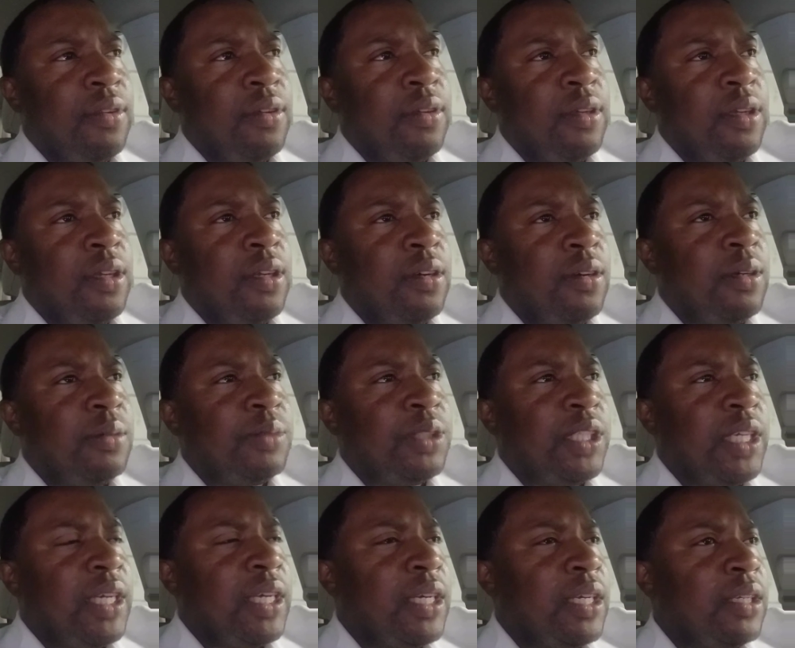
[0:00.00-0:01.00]
You know what I'm
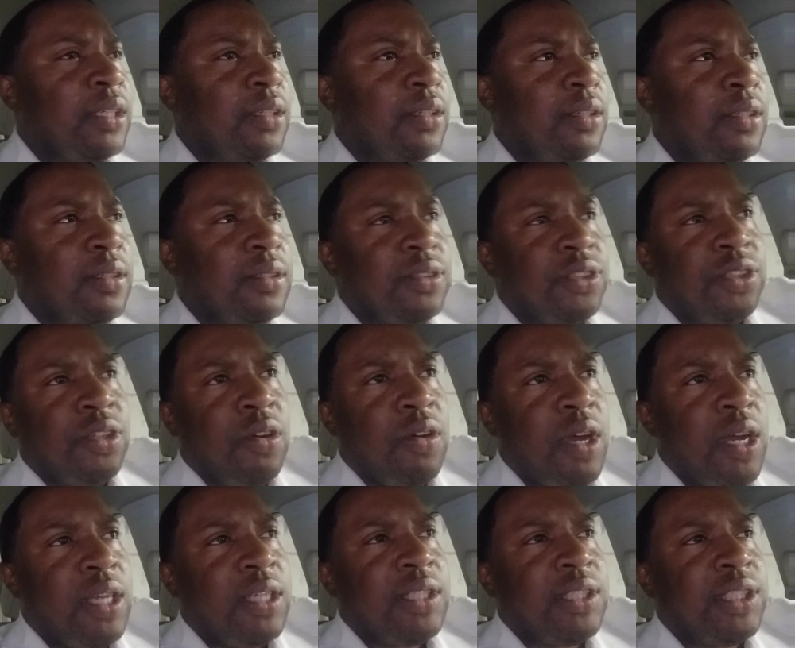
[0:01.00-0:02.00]
saying? So
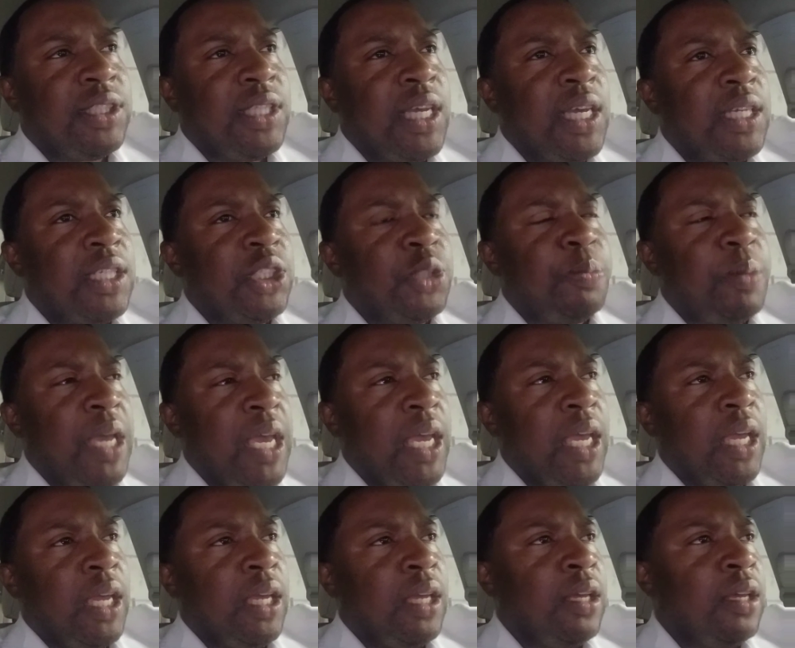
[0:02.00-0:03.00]
I understand his
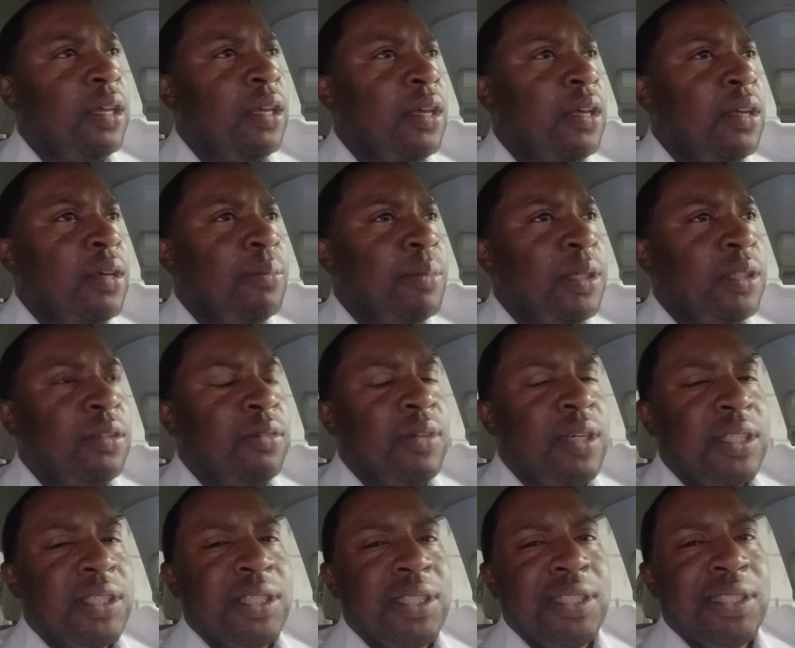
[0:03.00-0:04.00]
pain. But the
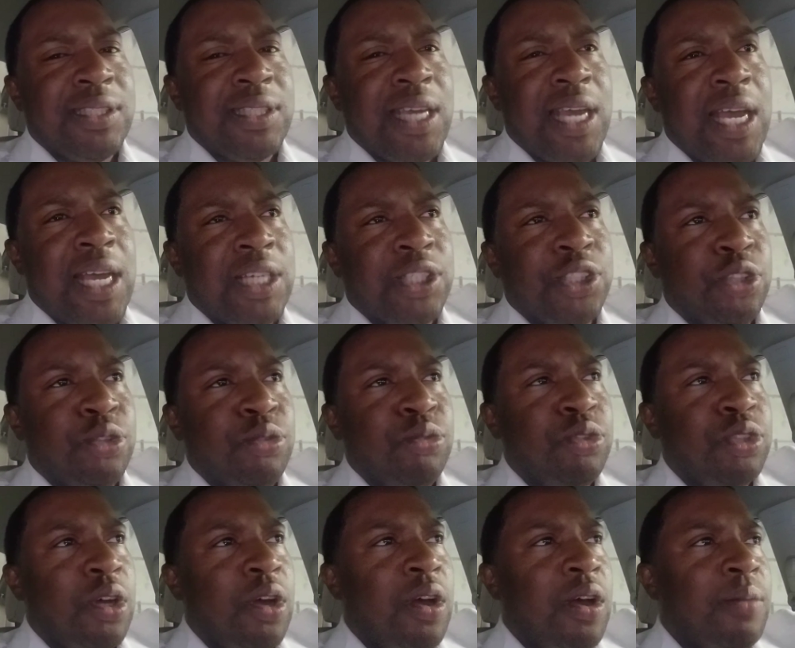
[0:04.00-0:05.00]
rest of these guys,
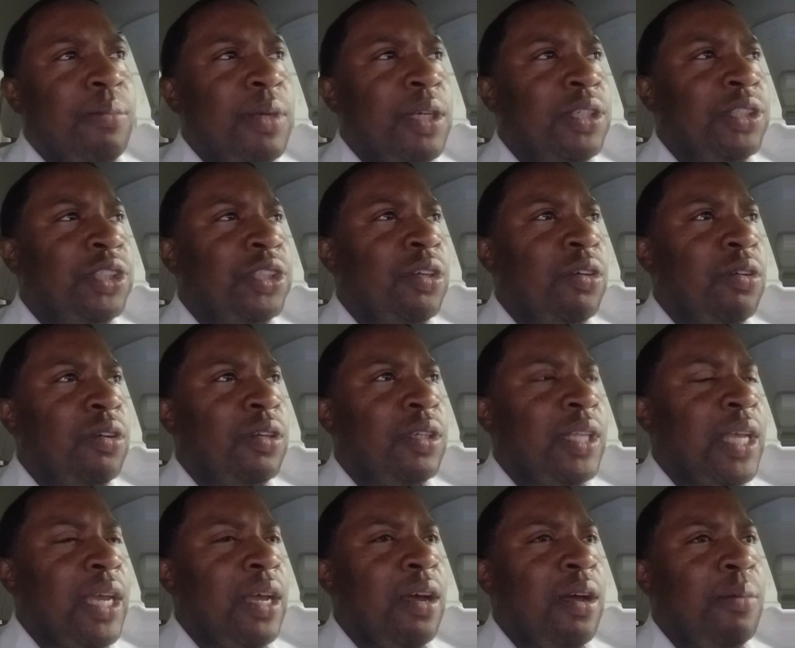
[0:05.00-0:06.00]
Utah and Minnesota,
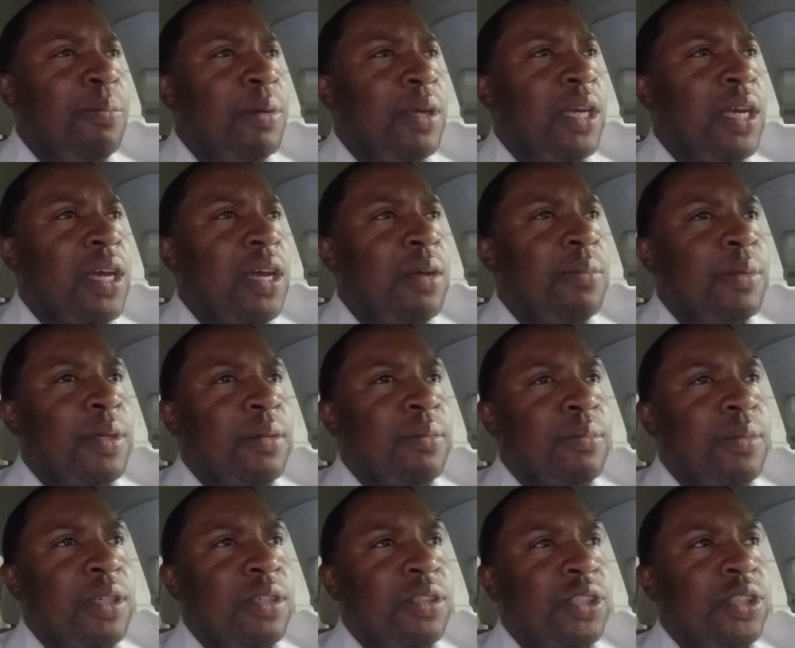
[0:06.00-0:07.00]
they up and coming.
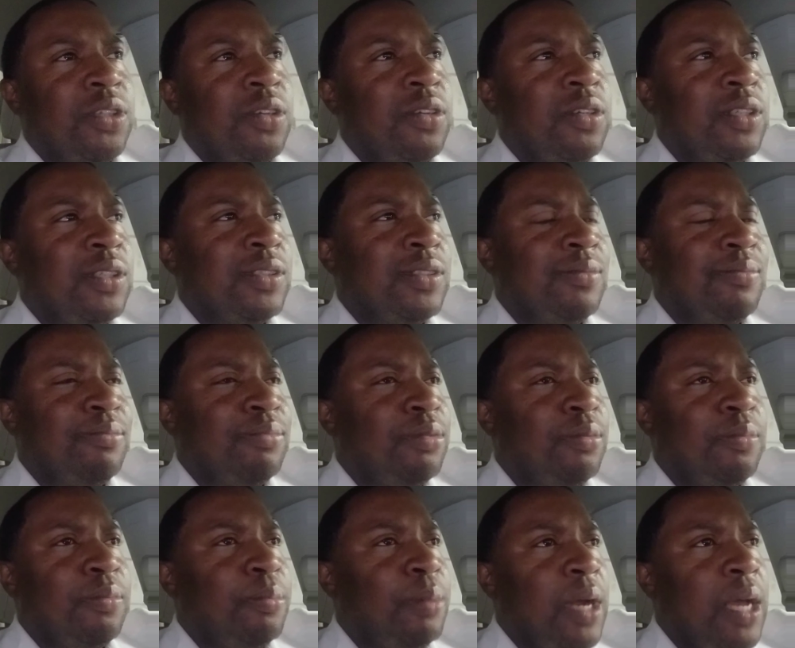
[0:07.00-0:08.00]
Minnesota is
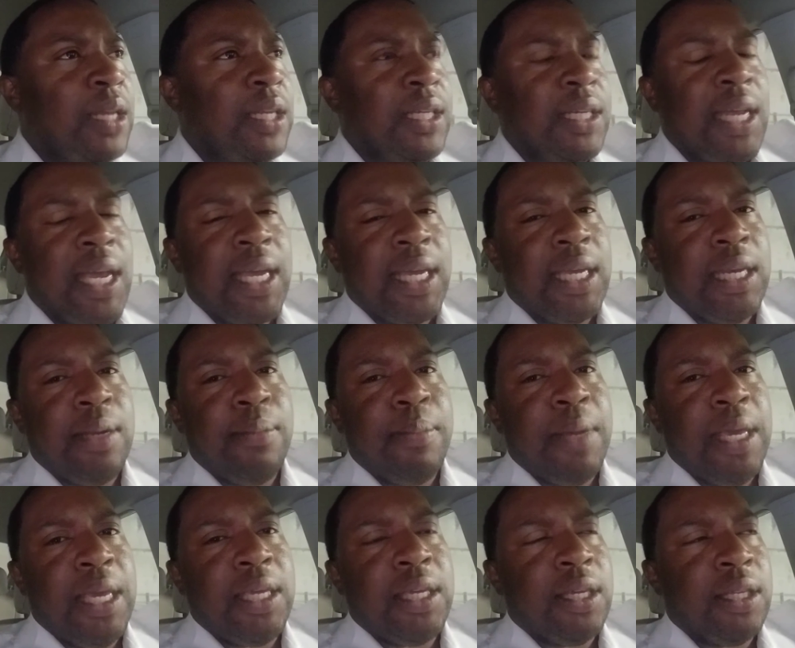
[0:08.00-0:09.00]
probably not going to
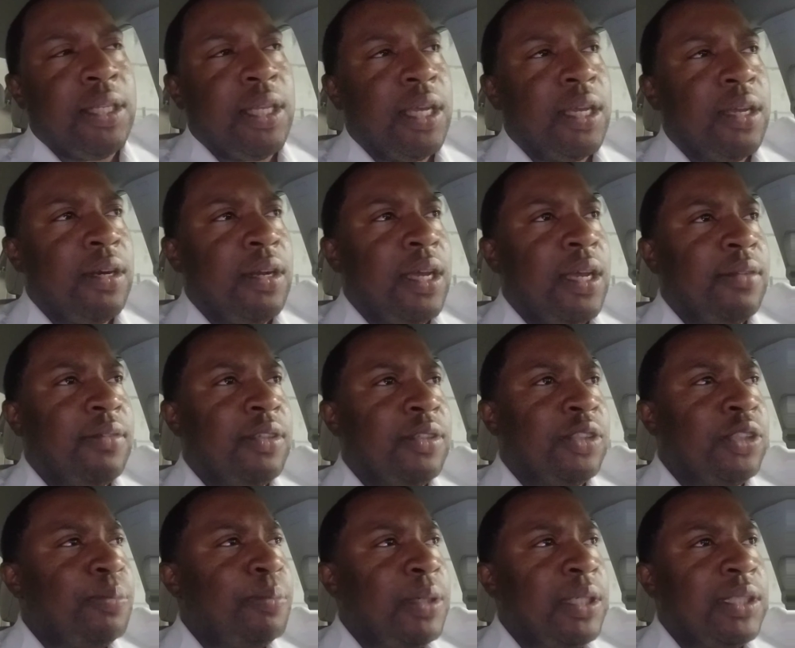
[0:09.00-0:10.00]
make it. They're going to have to
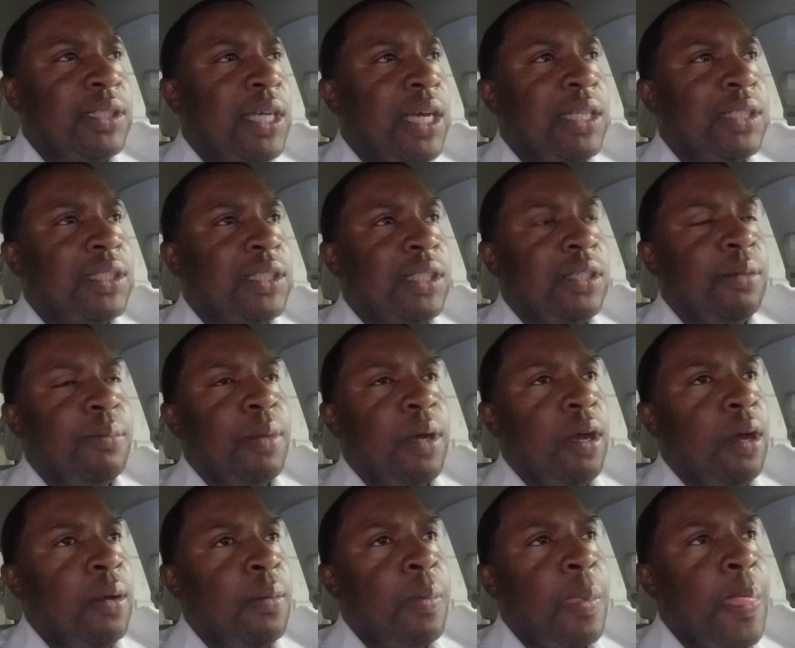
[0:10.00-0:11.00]
split that team
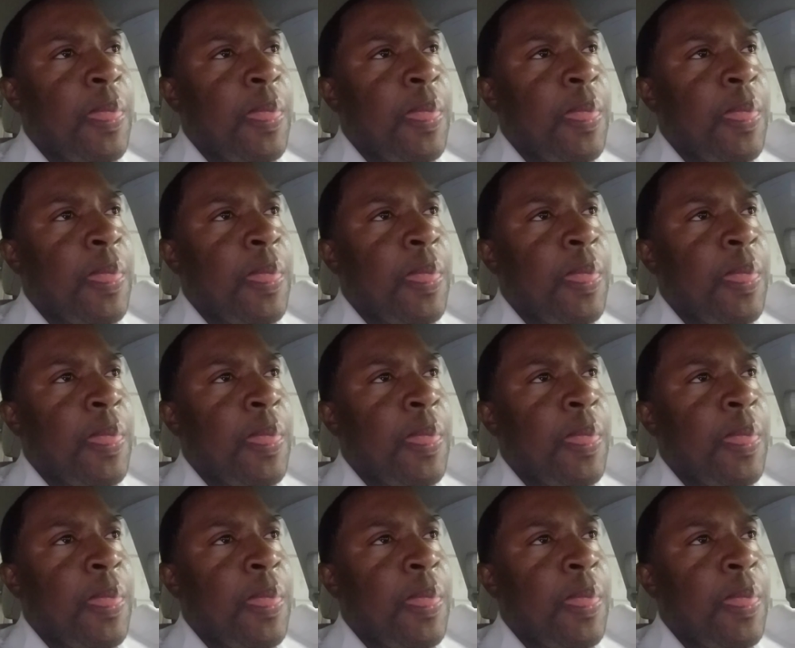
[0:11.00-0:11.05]
up.